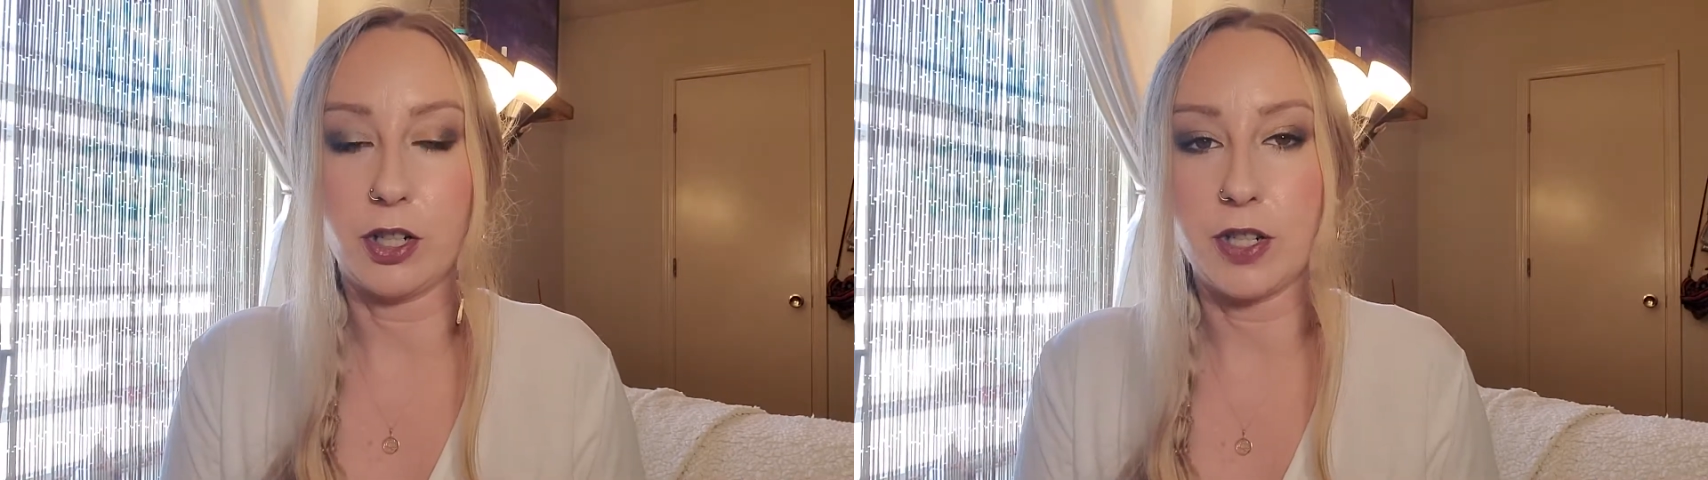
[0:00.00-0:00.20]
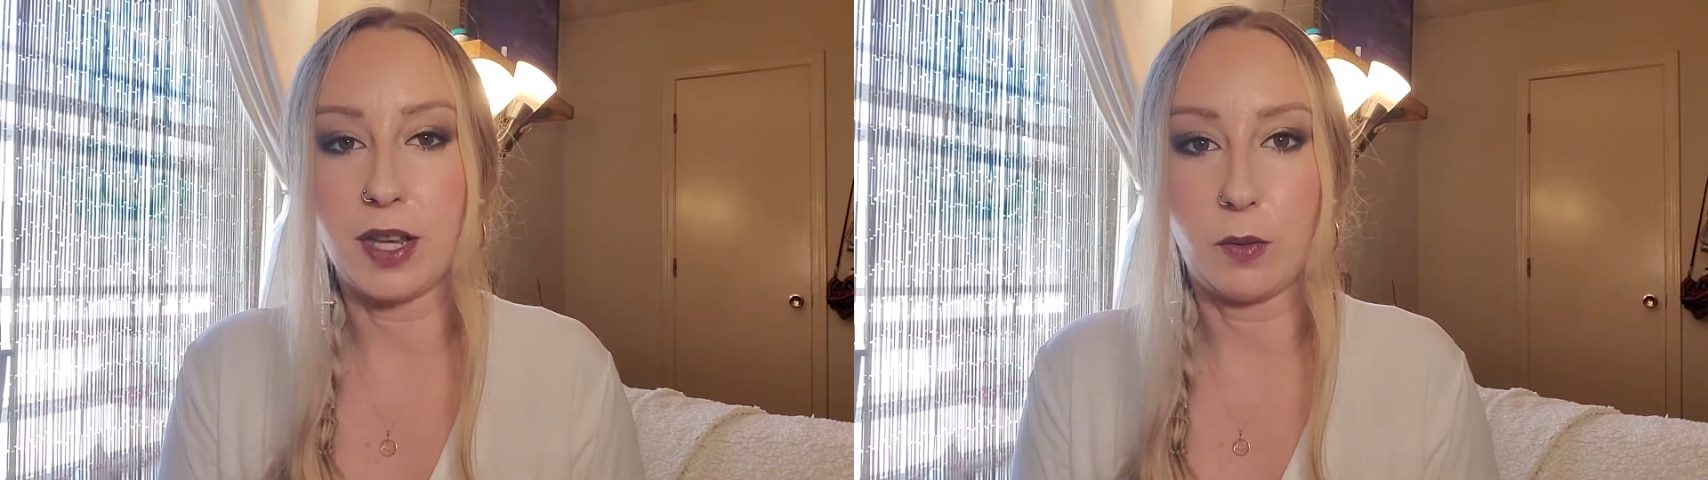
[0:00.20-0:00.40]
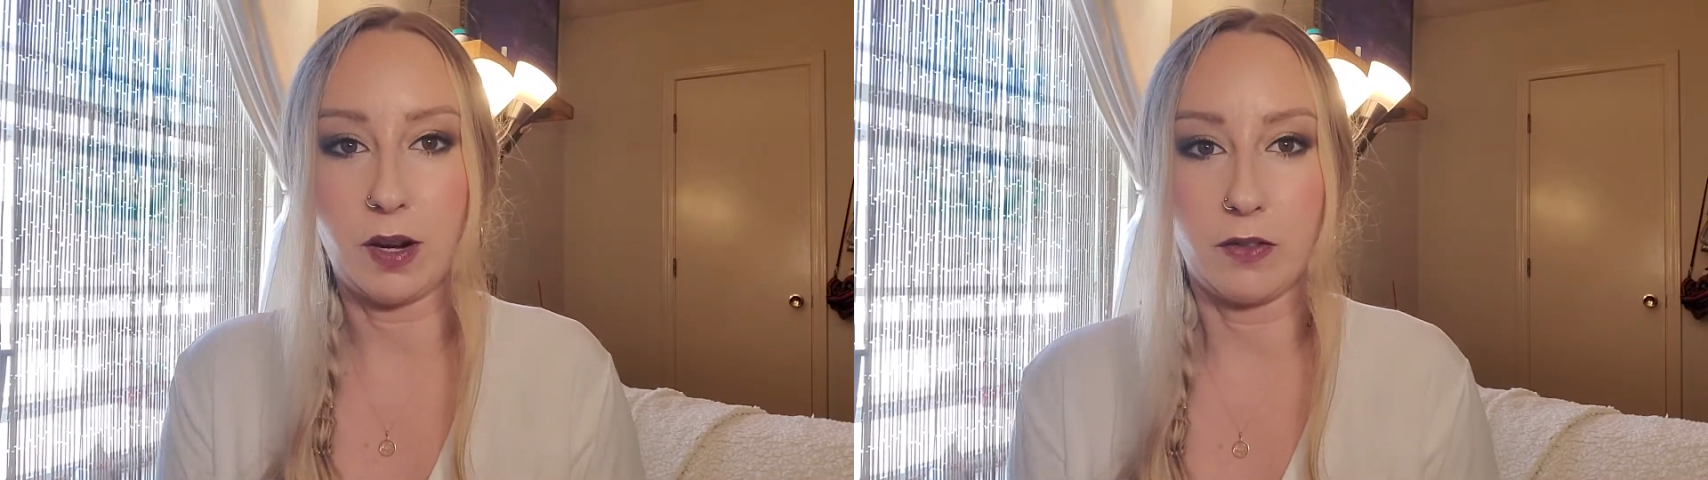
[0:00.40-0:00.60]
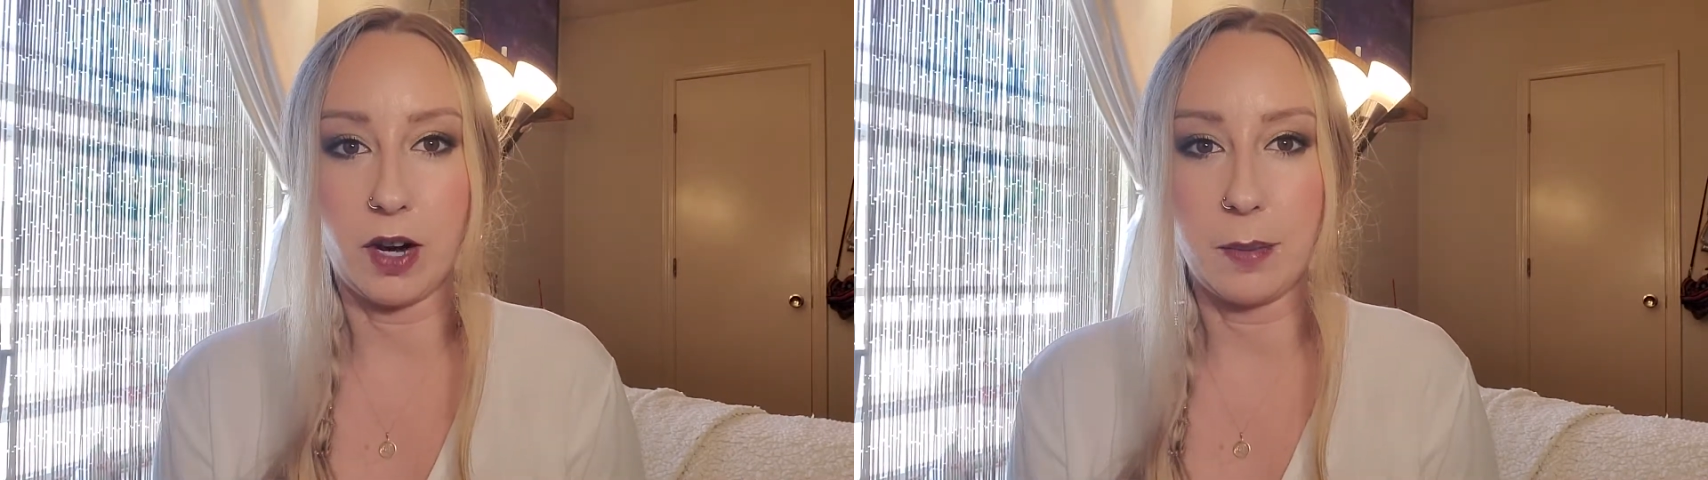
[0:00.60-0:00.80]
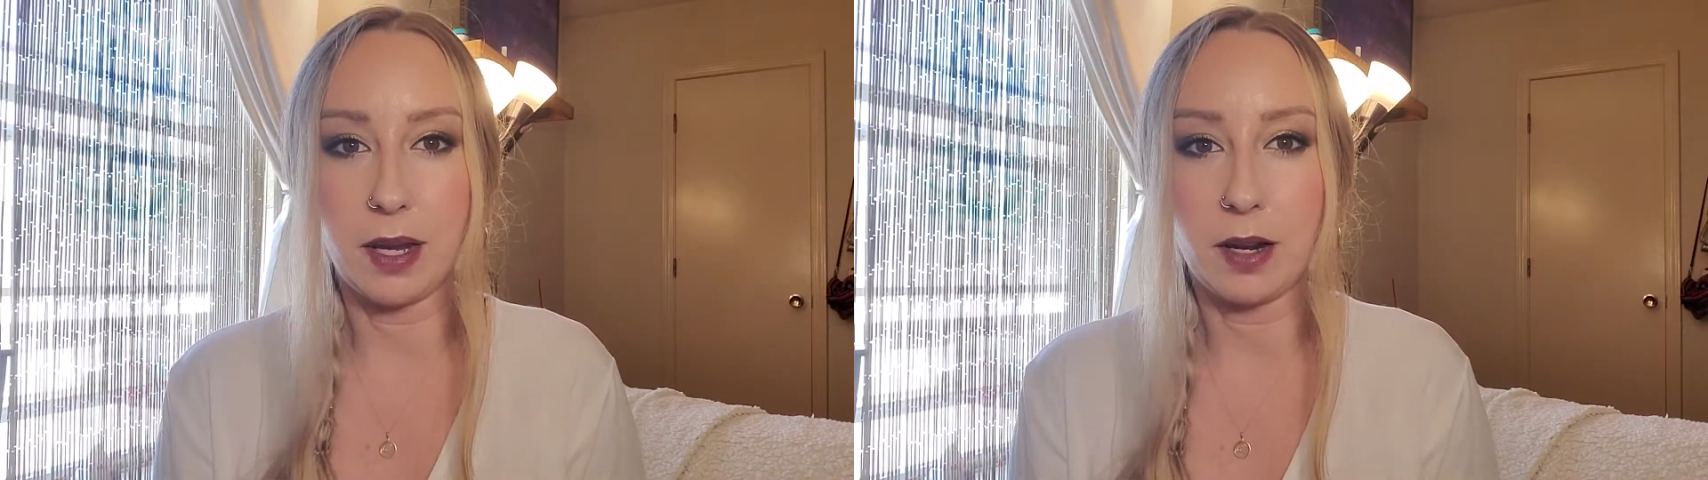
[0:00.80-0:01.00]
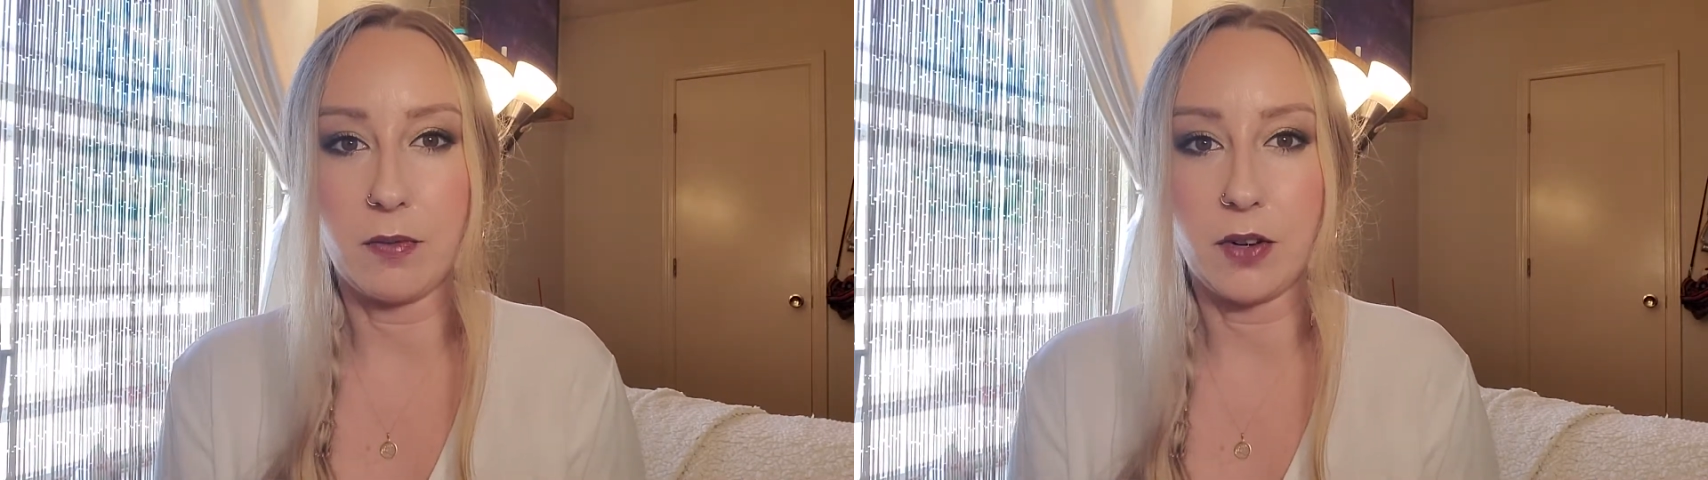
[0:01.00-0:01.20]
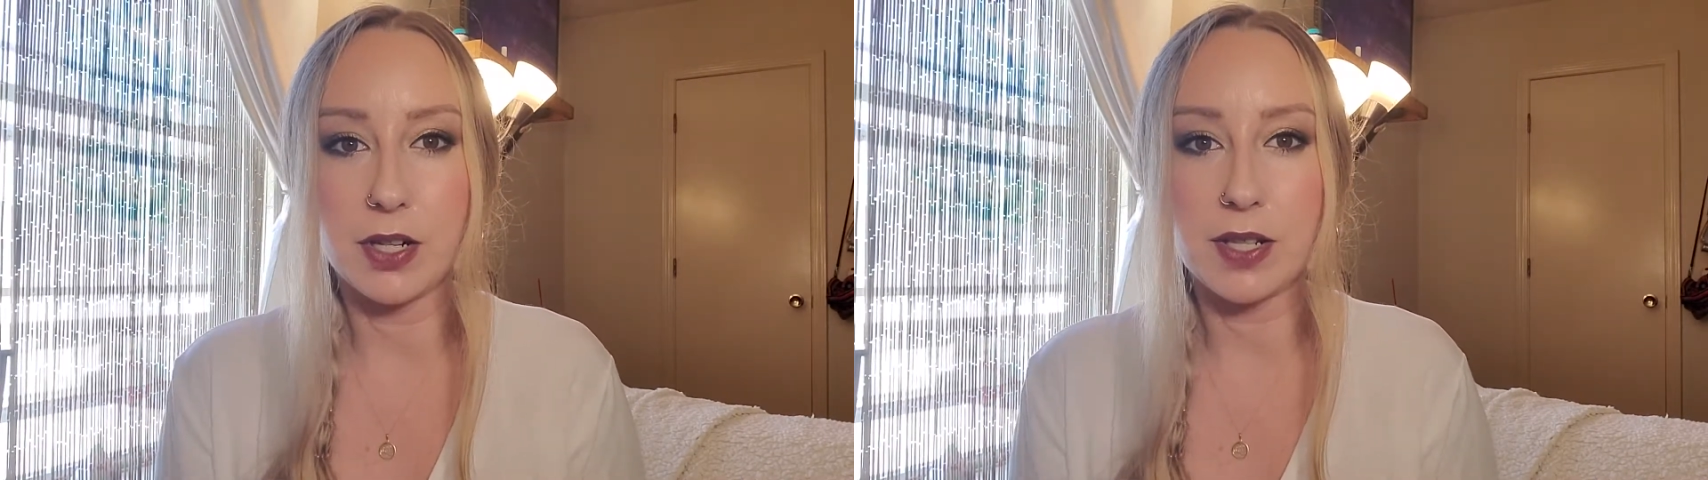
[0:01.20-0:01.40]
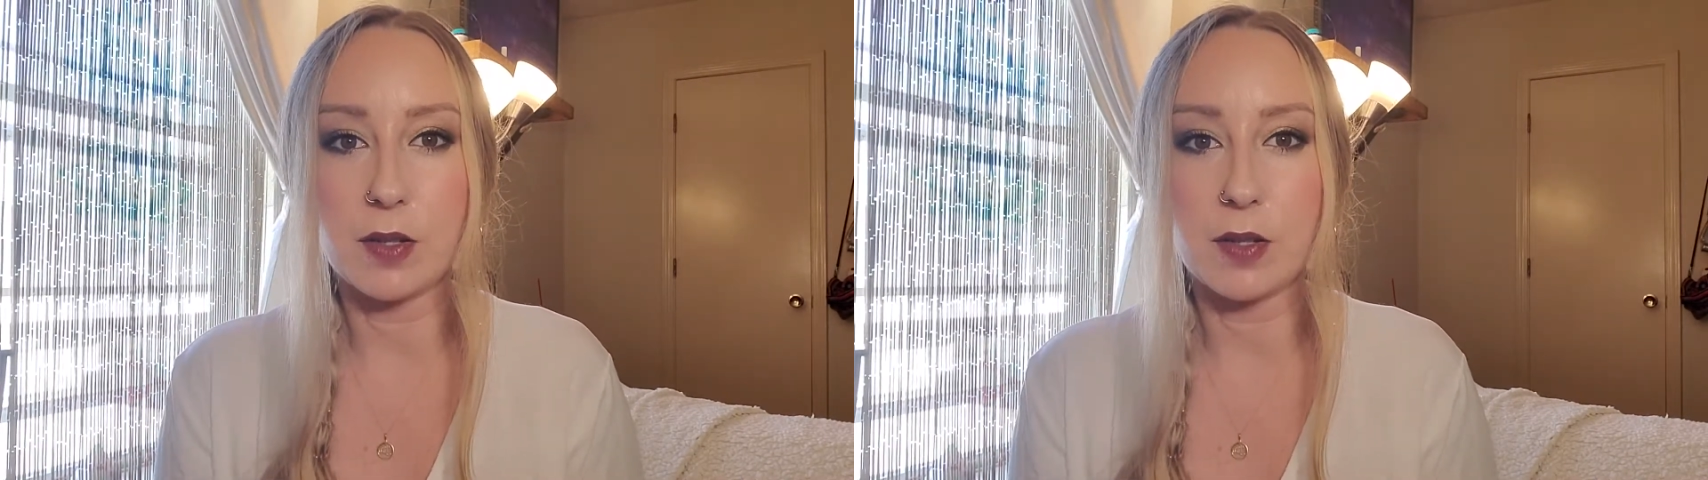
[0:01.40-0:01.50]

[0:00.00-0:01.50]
just like whatever I pick up first